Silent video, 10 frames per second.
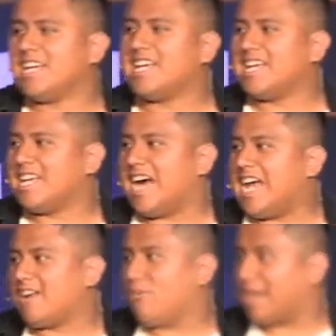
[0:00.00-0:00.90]
I had
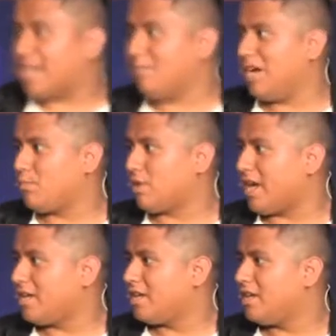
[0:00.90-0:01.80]
to wake him up,
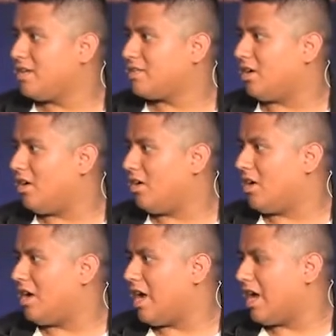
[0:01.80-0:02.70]
right? So
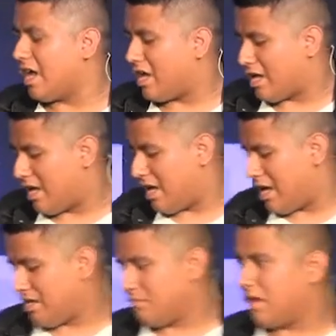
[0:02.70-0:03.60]
I,
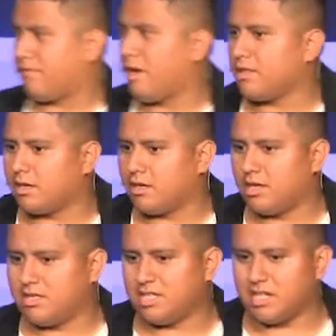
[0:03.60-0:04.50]
he's my father.
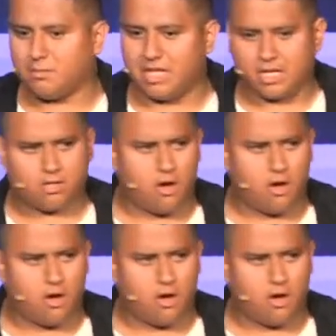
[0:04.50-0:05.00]
Is he going to be like, no, I